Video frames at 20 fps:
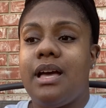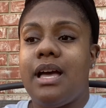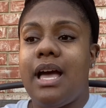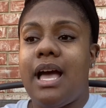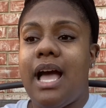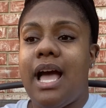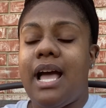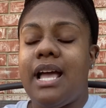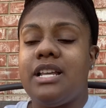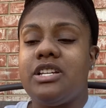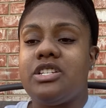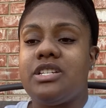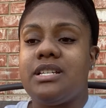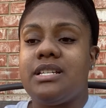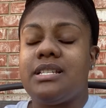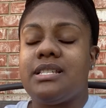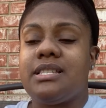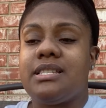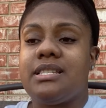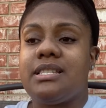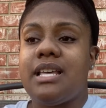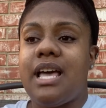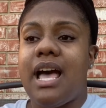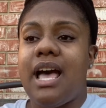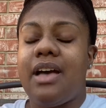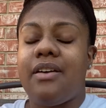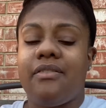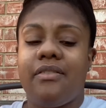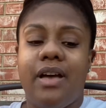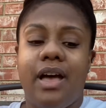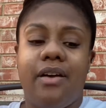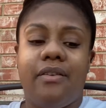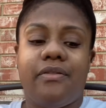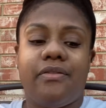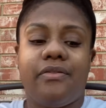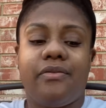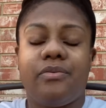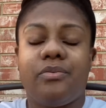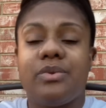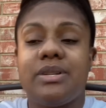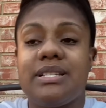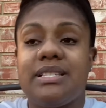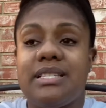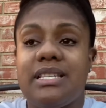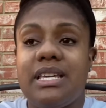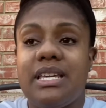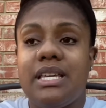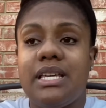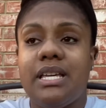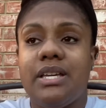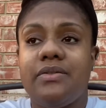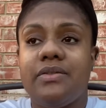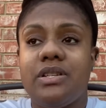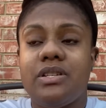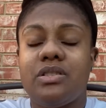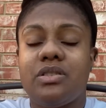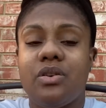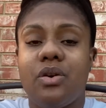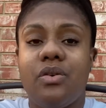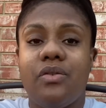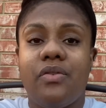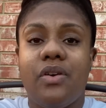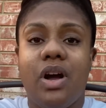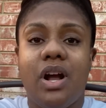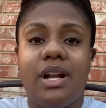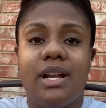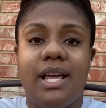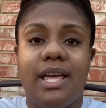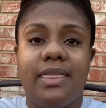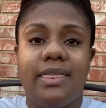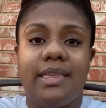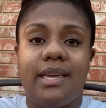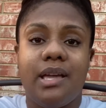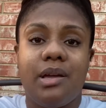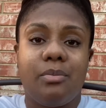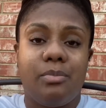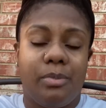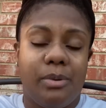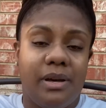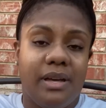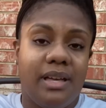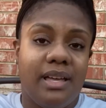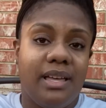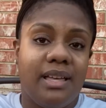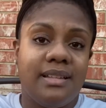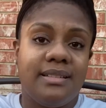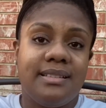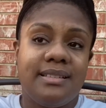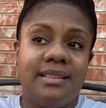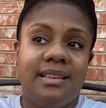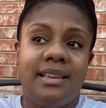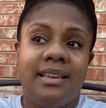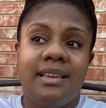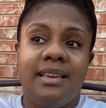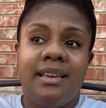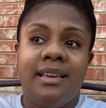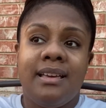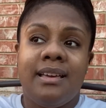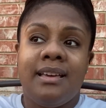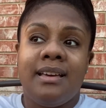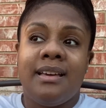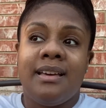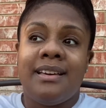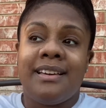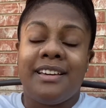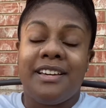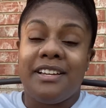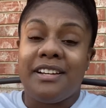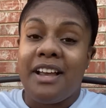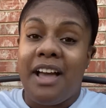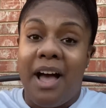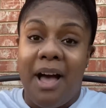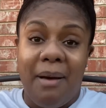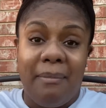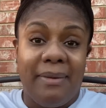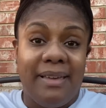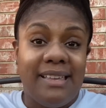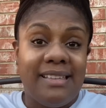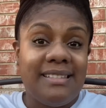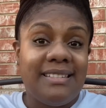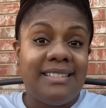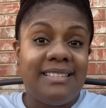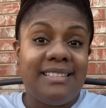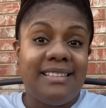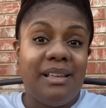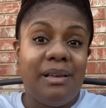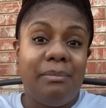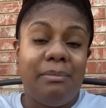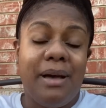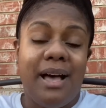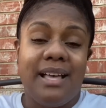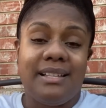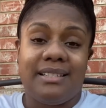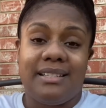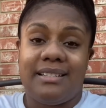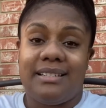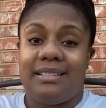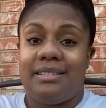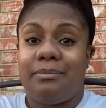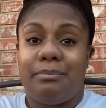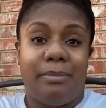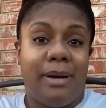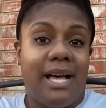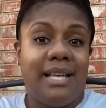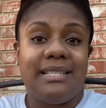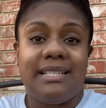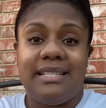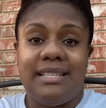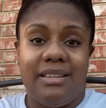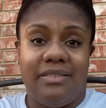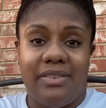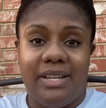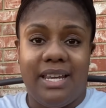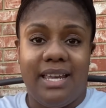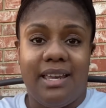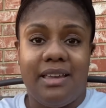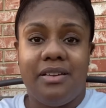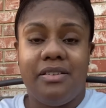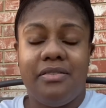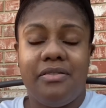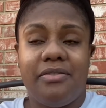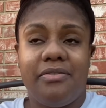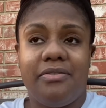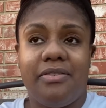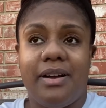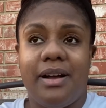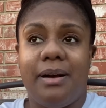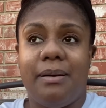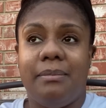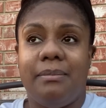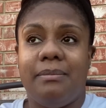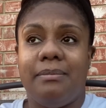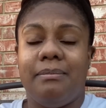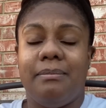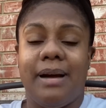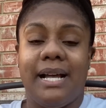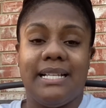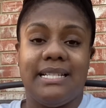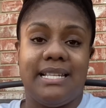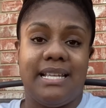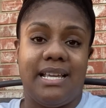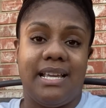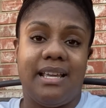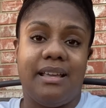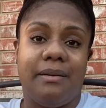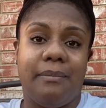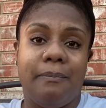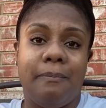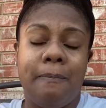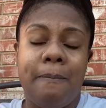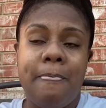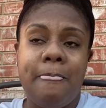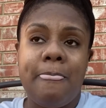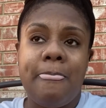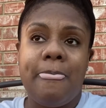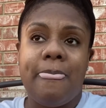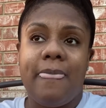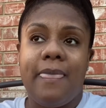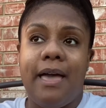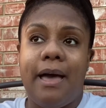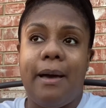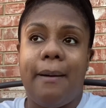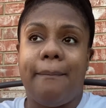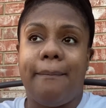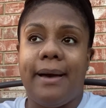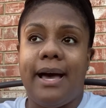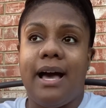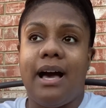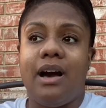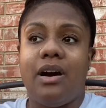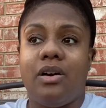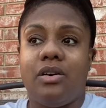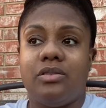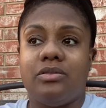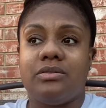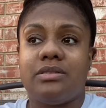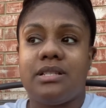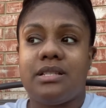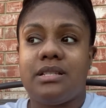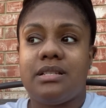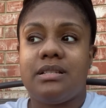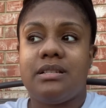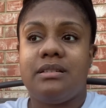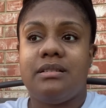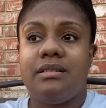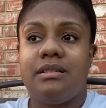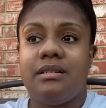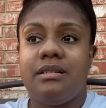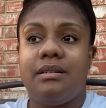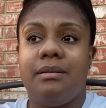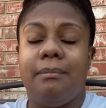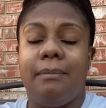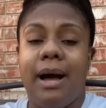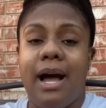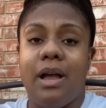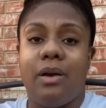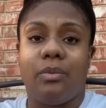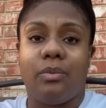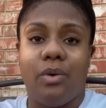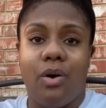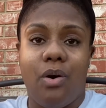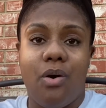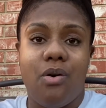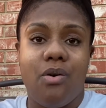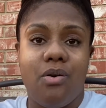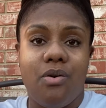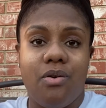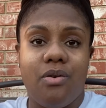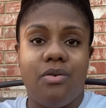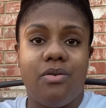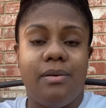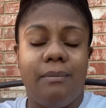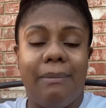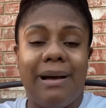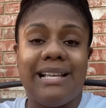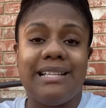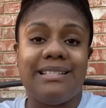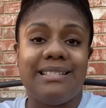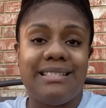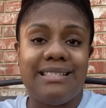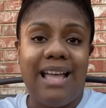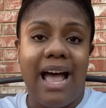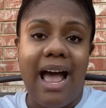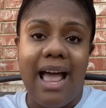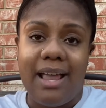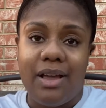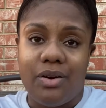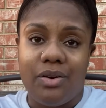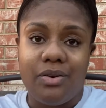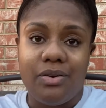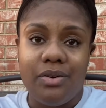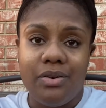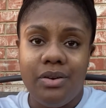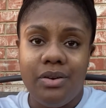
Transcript: I've received so far nothing but good comments, positivity from my team about my role, my style,